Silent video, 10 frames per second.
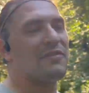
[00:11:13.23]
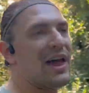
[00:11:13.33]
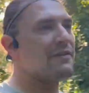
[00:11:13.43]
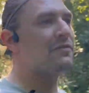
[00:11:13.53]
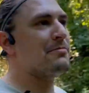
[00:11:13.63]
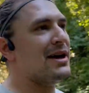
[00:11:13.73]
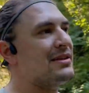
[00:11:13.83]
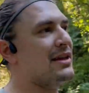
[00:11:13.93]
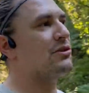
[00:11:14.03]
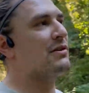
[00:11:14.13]
flat
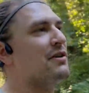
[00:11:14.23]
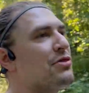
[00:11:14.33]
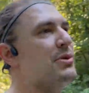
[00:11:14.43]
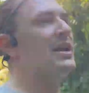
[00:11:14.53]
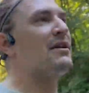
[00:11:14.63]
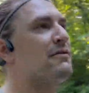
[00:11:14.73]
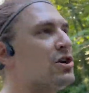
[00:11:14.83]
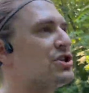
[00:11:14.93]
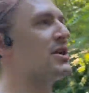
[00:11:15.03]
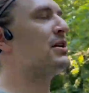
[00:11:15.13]
footbed. They do have a 3D
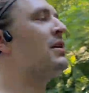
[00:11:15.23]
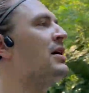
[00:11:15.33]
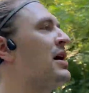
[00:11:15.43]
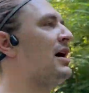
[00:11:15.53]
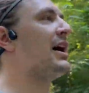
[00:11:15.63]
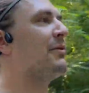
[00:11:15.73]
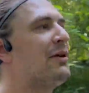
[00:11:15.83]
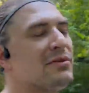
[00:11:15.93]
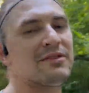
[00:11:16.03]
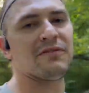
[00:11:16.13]
version. I
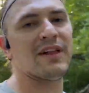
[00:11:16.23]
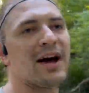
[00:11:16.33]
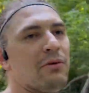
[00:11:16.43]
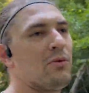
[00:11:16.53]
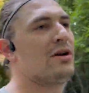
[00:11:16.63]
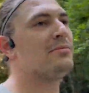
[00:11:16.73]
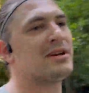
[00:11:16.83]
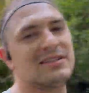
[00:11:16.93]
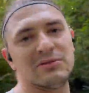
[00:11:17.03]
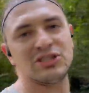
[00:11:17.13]
went with the flat one
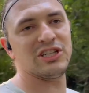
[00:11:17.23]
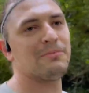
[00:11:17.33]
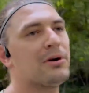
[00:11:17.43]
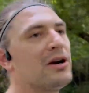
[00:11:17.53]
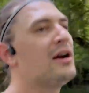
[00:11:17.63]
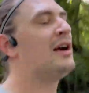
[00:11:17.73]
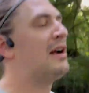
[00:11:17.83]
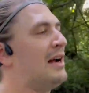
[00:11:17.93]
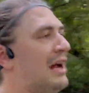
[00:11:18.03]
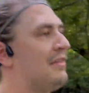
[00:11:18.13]
because it was cheaper,
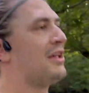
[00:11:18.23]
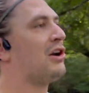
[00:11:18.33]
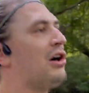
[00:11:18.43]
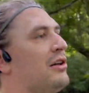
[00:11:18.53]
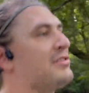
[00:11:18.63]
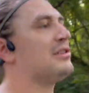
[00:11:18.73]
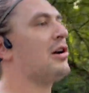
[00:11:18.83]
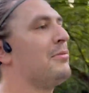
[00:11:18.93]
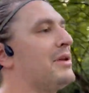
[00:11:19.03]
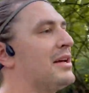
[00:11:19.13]
and then
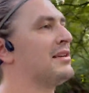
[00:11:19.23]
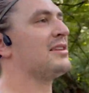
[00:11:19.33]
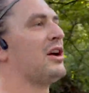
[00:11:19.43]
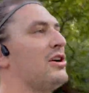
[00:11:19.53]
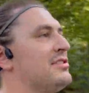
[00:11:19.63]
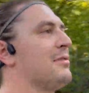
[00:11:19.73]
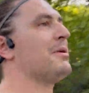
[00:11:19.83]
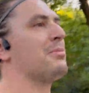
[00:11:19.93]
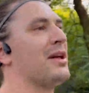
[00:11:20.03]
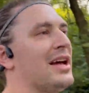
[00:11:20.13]
also because I heard some
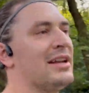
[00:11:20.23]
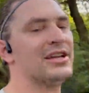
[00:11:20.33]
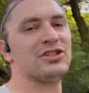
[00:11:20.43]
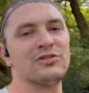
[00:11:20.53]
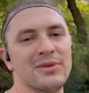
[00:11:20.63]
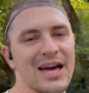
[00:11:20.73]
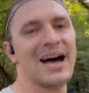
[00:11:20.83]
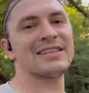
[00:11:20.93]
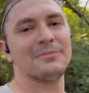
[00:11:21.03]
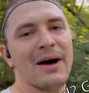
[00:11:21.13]
people had issues with
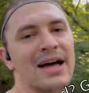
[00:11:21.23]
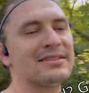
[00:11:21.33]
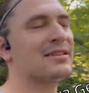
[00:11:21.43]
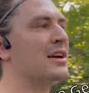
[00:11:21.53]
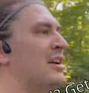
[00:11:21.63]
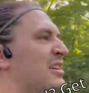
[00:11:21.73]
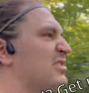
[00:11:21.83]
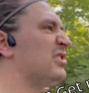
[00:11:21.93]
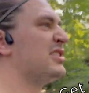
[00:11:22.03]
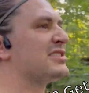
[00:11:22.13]
hot spots.
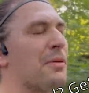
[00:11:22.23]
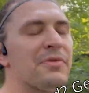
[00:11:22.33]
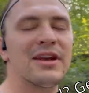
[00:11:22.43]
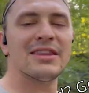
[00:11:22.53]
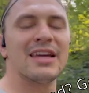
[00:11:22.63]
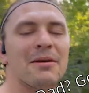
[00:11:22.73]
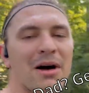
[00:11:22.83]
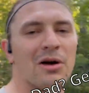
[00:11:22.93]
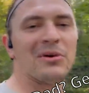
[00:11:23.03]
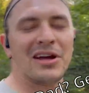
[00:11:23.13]
So just something to think
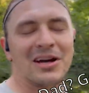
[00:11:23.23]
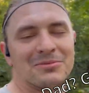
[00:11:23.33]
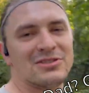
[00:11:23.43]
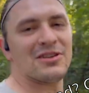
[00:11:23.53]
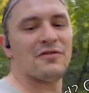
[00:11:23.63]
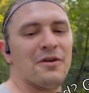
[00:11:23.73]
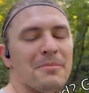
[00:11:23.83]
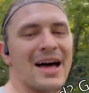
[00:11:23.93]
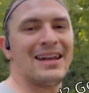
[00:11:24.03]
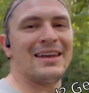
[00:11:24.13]
about when it comes to the
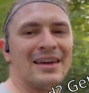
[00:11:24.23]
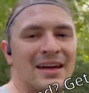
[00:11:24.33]
footbed.